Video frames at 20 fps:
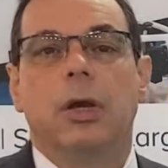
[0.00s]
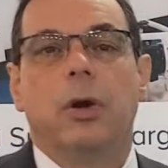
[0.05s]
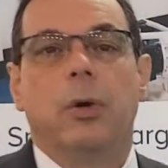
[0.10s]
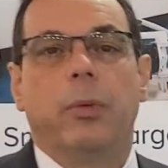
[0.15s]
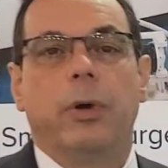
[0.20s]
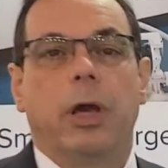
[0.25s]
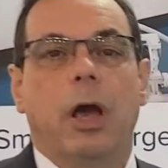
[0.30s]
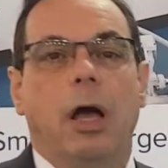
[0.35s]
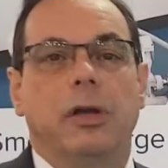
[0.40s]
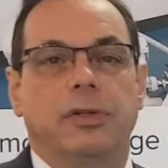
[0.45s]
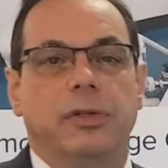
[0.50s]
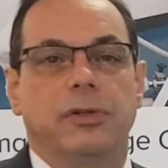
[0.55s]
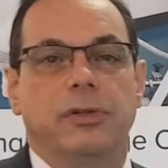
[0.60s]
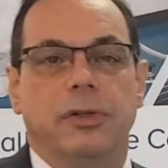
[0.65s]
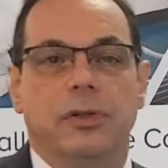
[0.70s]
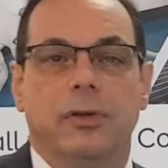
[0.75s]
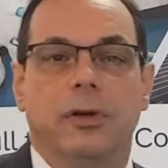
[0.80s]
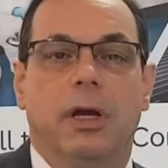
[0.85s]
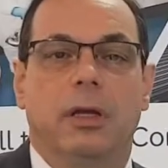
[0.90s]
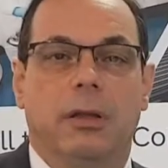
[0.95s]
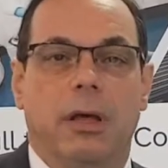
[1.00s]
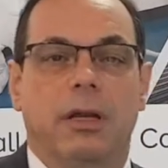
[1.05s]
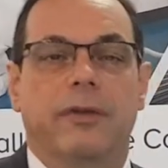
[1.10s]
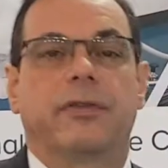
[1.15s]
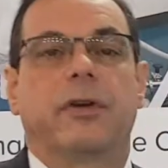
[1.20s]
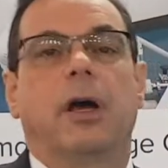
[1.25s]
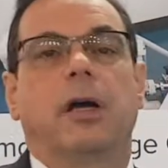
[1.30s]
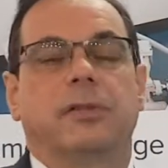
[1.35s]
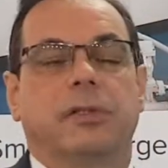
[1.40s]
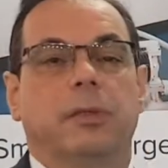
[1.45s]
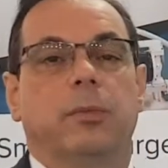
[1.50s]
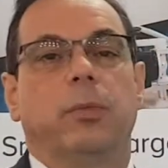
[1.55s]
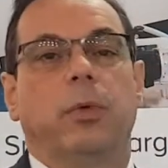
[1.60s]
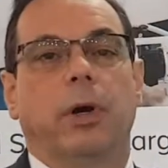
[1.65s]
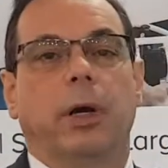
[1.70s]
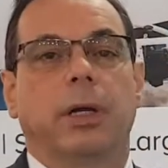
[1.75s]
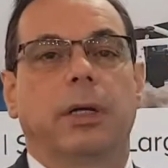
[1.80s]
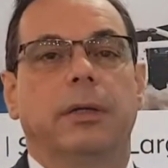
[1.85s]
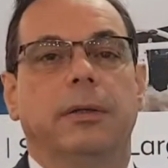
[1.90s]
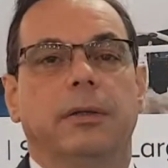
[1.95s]
We also do a lot of custom
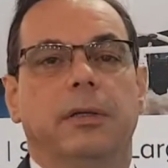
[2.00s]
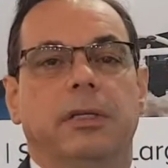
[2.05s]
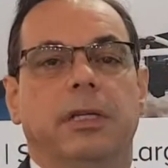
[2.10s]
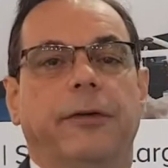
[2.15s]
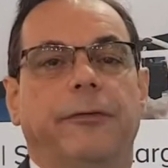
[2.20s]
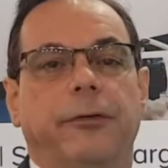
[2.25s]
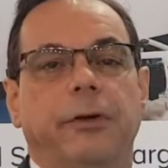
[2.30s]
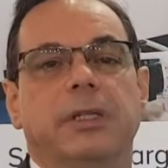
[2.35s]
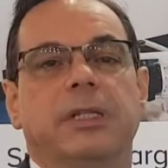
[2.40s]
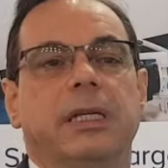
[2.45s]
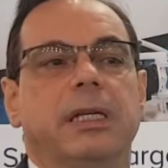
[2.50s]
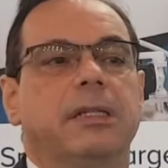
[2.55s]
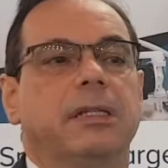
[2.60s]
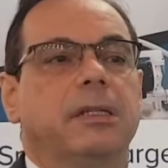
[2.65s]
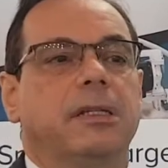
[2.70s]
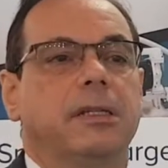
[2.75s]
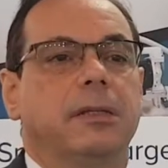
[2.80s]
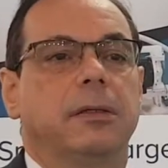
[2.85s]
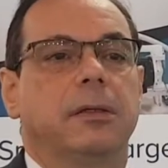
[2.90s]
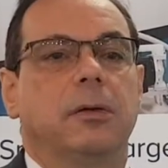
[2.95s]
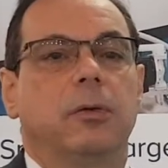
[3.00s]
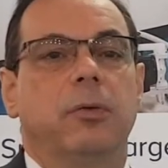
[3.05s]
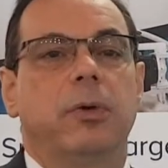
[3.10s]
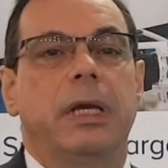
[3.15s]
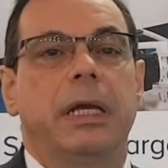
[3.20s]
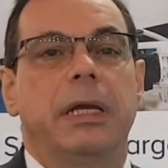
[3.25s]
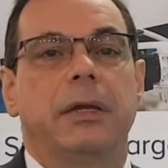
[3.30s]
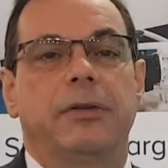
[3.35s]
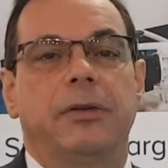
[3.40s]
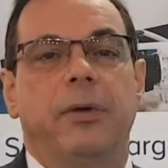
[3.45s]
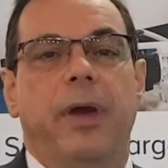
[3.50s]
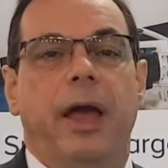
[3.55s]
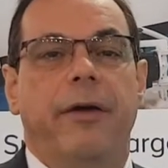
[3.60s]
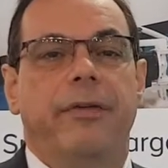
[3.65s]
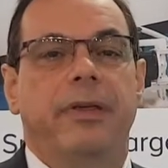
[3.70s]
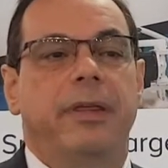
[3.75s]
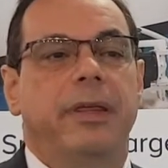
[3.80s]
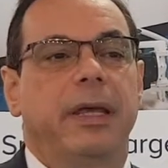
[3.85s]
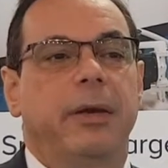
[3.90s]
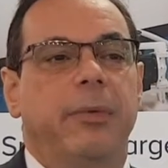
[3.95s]
work. The difference is we do
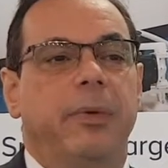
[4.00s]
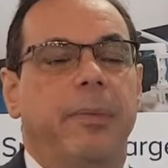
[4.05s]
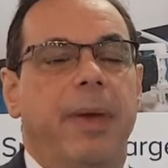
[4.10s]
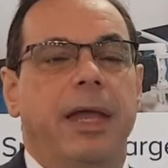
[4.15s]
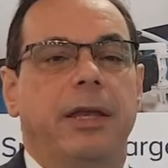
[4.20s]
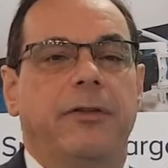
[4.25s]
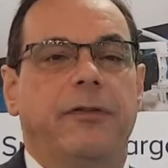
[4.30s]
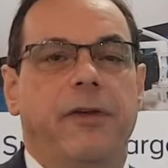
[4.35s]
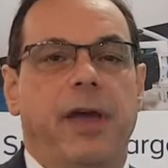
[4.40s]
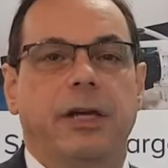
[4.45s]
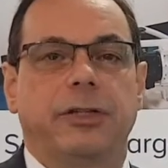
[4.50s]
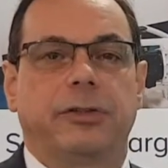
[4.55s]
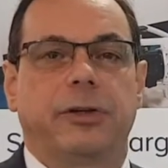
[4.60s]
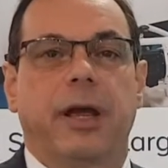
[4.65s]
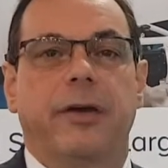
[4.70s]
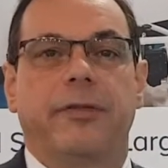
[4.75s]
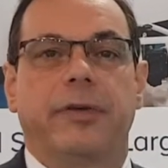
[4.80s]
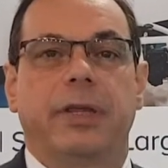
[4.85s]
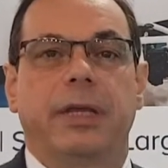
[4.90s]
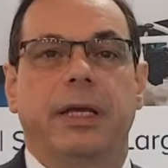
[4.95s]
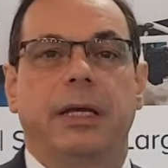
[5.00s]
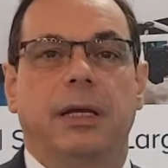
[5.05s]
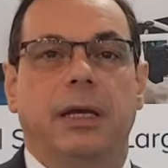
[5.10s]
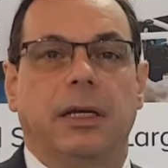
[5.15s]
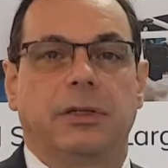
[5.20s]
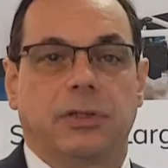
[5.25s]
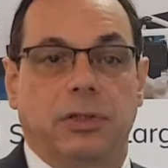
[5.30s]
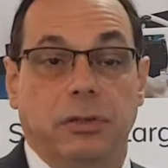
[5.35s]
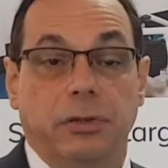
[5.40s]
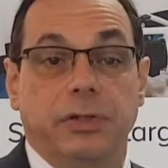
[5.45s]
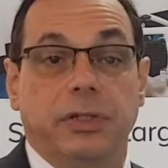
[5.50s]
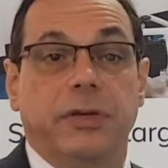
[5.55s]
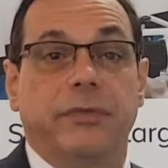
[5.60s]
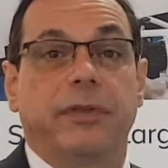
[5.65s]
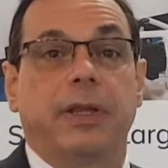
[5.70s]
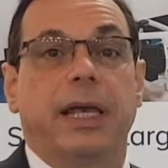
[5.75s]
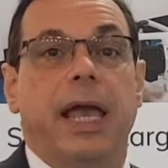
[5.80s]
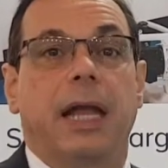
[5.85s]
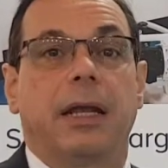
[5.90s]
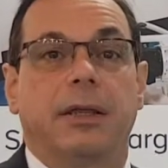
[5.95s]
everything, we manufacture everything
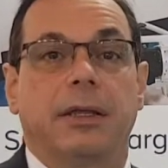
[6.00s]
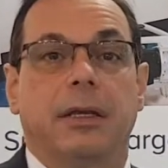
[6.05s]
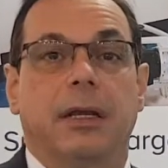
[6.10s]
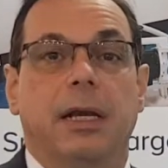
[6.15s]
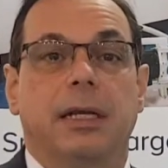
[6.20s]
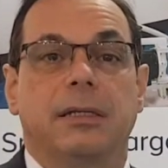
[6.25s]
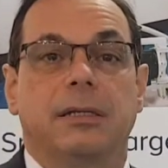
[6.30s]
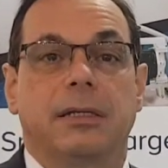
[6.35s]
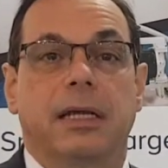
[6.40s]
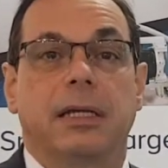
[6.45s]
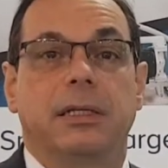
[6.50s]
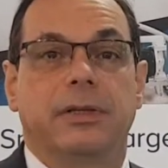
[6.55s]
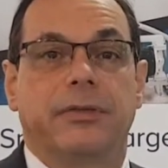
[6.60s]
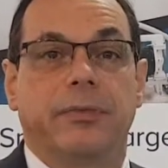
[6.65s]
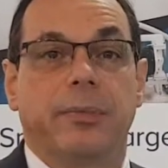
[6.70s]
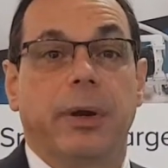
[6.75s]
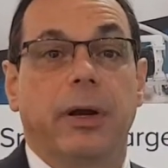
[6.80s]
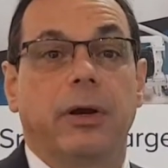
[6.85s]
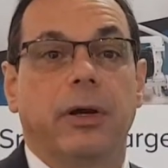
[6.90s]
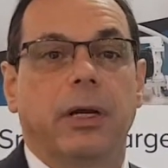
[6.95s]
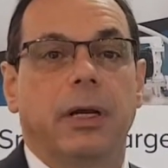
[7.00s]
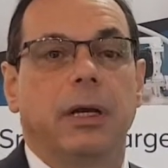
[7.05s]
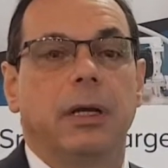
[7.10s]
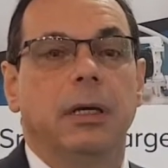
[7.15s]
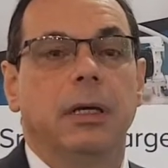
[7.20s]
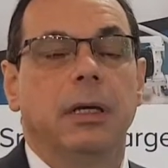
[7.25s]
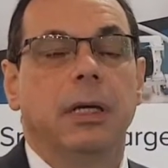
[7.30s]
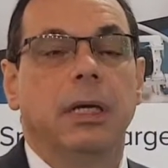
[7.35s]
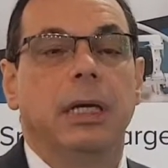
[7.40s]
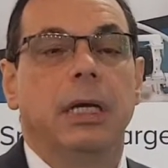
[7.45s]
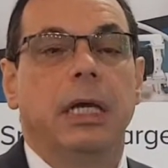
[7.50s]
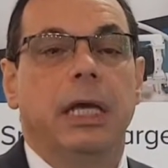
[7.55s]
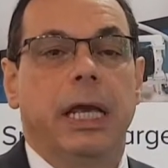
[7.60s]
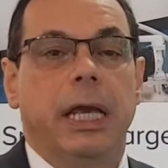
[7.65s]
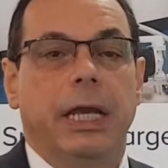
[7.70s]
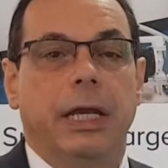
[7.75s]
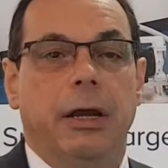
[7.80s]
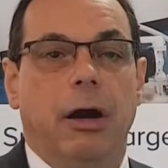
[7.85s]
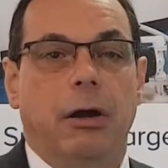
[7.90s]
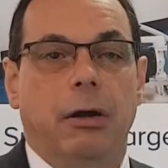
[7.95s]
exclusively out of the United States of America
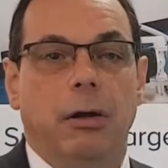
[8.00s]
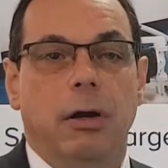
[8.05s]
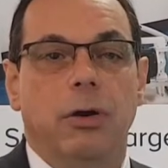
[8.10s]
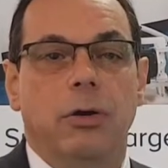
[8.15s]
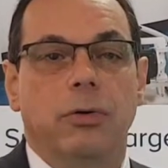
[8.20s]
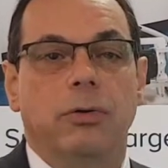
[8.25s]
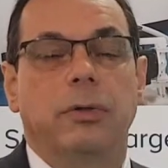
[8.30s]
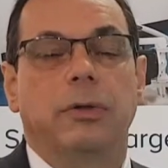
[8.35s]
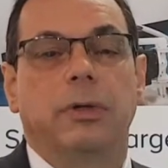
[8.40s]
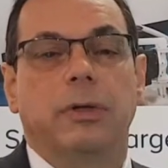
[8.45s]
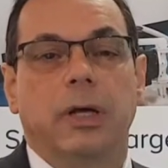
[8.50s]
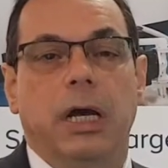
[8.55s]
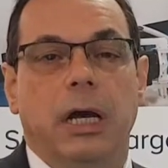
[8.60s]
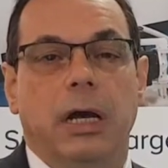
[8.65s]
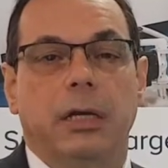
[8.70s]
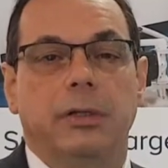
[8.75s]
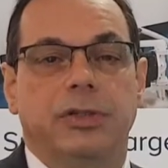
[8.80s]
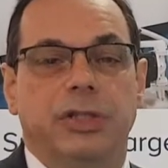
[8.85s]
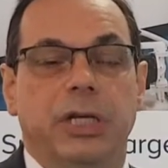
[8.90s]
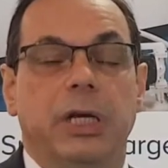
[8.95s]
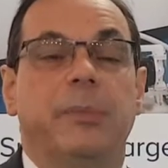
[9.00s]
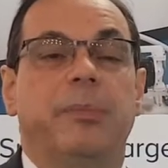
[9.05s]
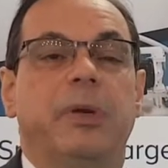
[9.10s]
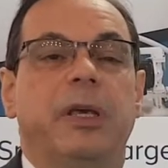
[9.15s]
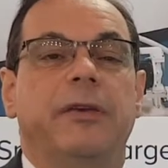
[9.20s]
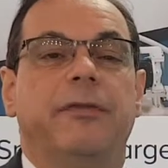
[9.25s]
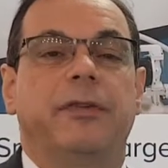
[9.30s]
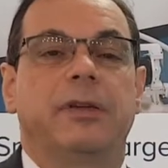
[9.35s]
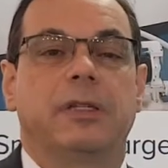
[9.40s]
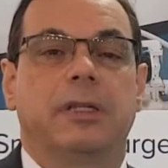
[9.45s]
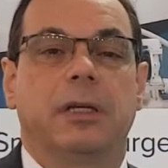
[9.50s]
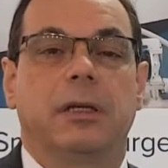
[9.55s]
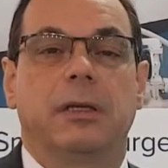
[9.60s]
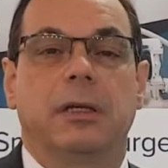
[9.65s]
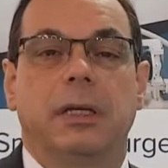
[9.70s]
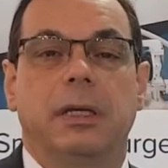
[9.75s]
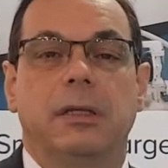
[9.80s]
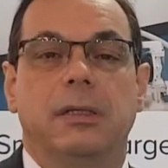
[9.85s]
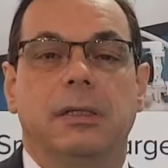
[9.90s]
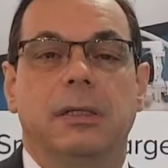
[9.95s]
in our own GMP
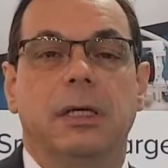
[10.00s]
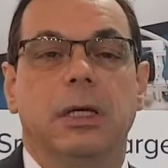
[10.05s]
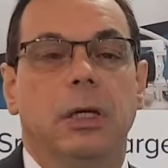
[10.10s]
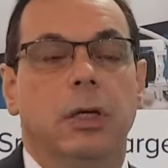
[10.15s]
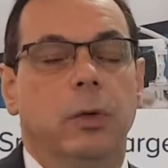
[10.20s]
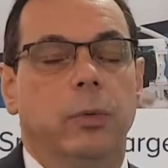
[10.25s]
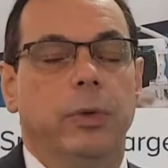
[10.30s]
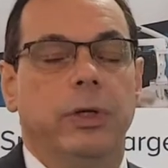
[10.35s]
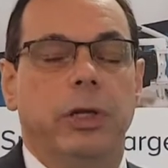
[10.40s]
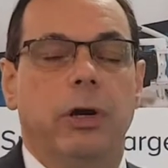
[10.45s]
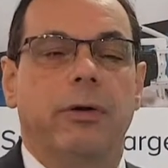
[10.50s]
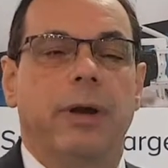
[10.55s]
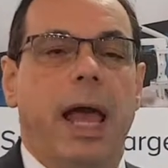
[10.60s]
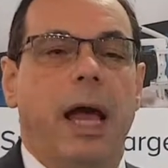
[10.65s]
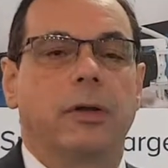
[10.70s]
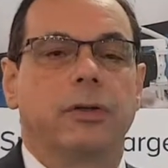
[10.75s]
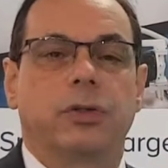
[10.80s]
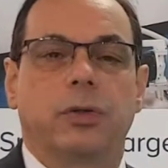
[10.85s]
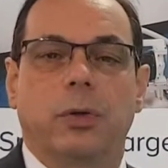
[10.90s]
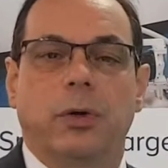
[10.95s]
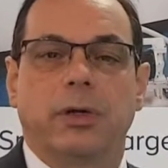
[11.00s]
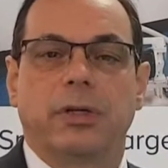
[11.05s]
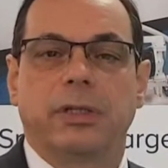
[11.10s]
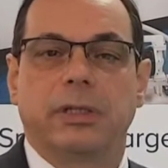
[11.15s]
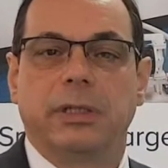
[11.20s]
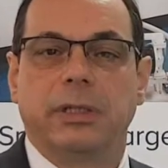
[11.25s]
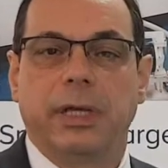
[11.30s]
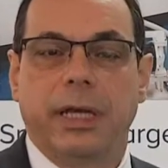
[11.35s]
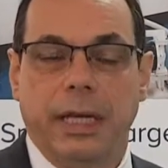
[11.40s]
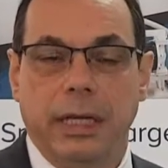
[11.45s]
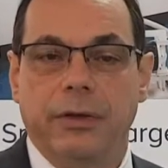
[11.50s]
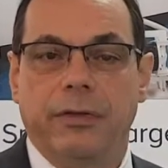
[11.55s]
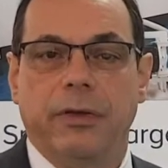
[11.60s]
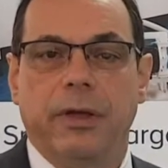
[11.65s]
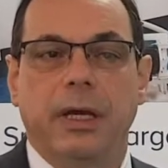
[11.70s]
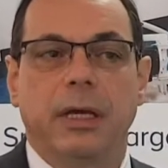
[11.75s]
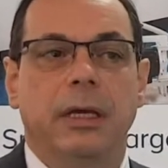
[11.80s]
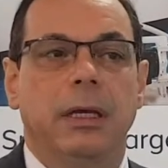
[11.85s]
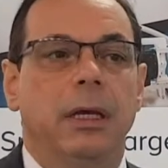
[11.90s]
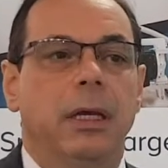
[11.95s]
facilities. We don't outsource
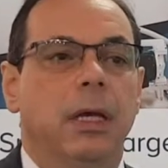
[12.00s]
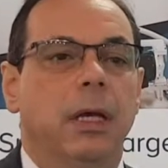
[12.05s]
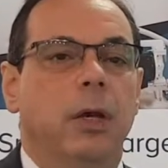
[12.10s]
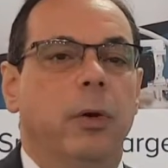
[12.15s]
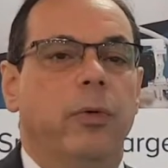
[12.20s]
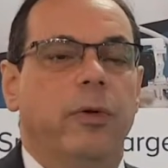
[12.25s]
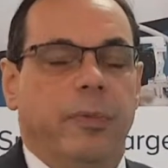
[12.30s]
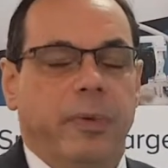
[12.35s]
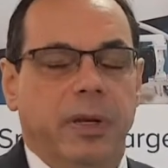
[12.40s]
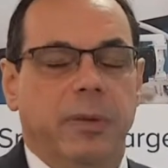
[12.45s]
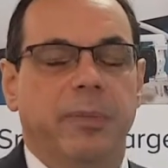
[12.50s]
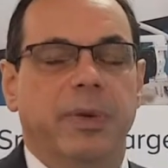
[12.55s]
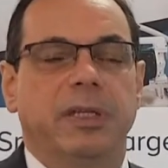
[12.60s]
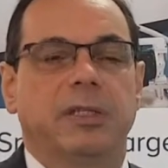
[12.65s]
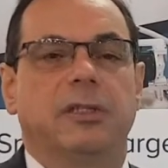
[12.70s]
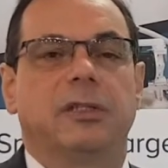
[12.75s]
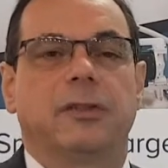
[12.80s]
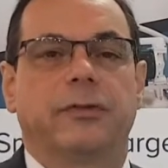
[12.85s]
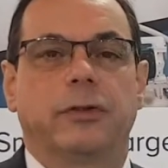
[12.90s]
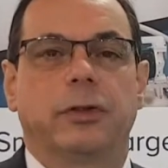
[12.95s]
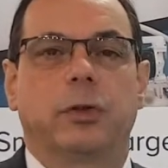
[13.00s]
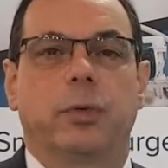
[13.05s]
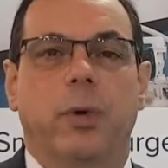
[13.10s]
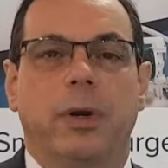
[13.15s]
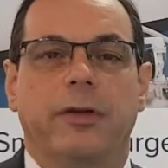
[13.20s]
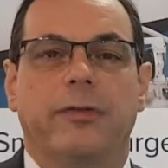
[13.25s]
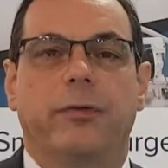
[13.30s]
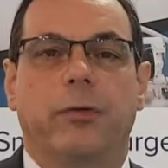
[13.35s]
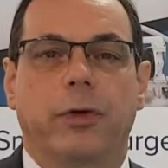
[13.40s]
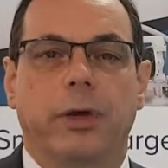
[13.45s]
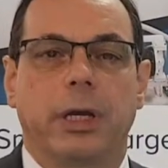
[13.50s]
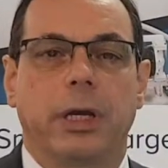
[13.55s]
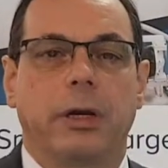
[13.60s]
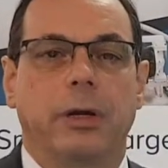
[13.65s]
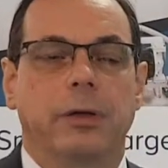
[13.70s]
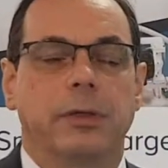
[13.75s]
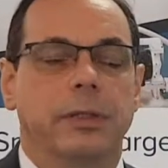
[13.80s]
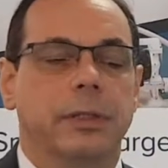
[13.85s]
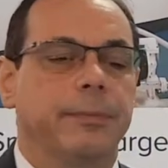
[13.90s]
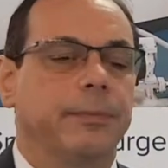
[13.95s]
anything. We've been in business for 24
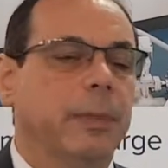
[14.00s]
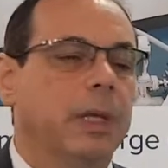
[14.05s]
years.